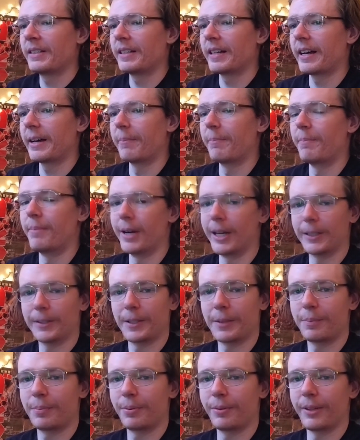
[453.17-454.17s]
I
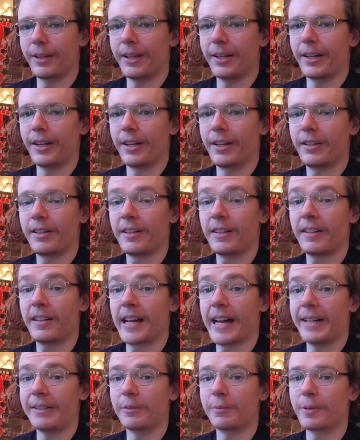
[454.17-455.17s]
barely play.
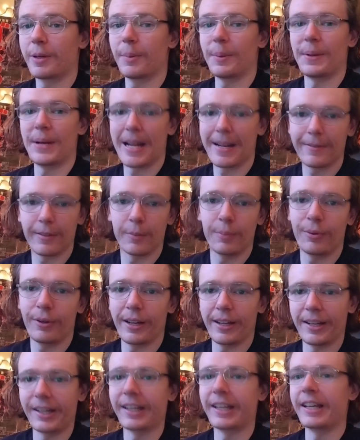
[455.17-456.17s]
I will probably never
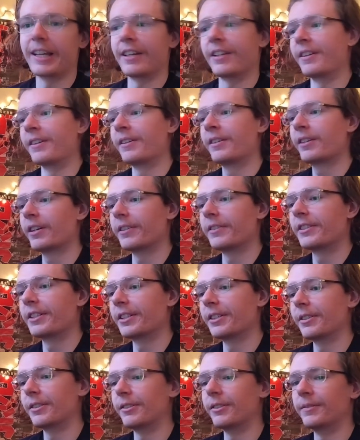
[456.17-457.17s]
play it again
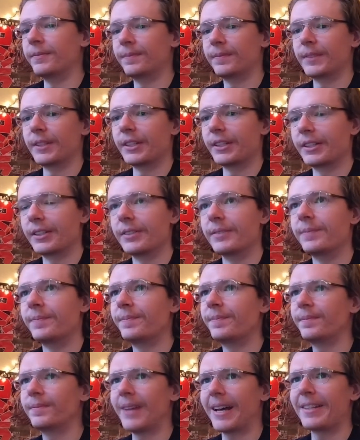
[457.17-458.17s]
until
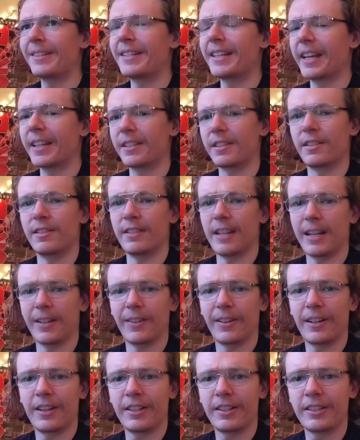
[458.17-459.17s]
I think it's
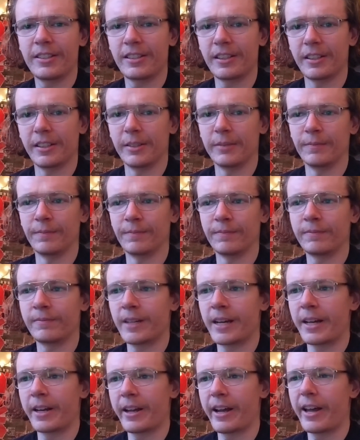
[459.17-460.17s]
Zella.
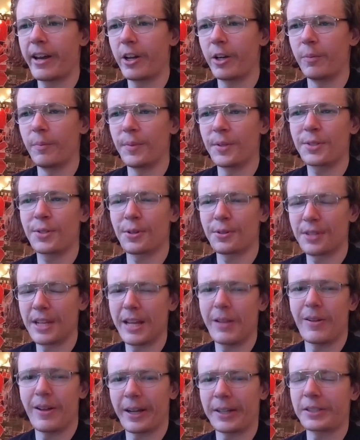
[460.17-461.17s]
I know Mr.
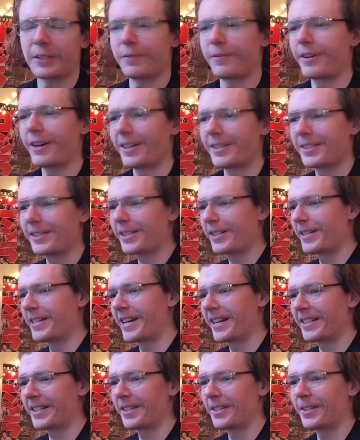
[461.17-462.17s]
T-Laxify is
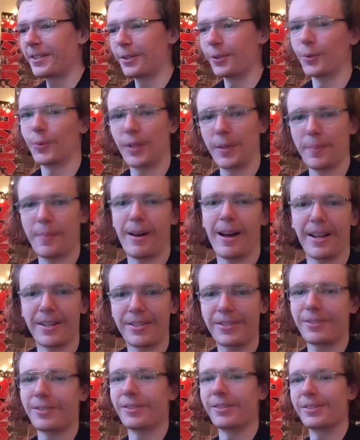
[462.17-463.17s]
connected to the
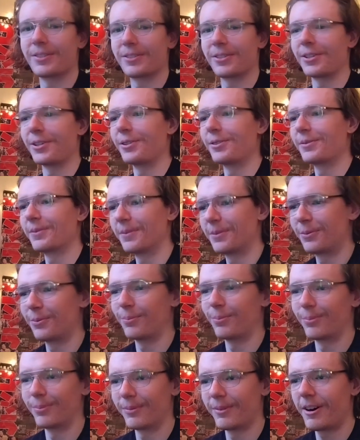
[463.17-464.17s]
remaster, so
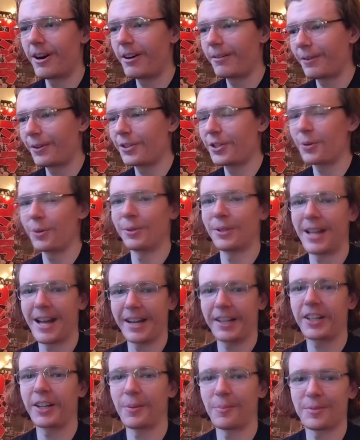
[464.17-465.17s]
obviously when
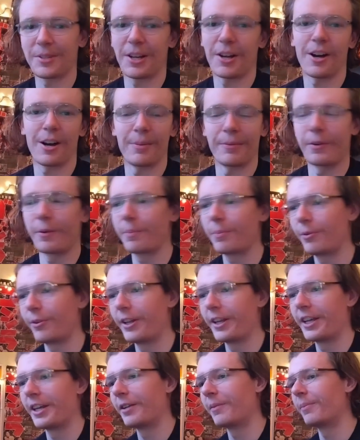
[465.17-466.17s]
that comes out, I'm going to
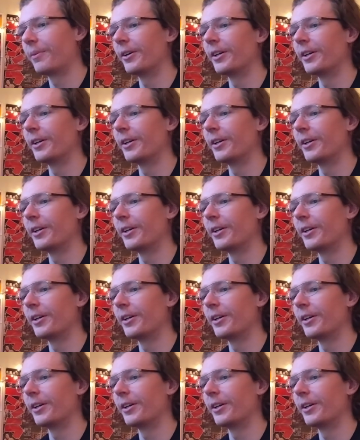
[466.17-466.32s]
play it.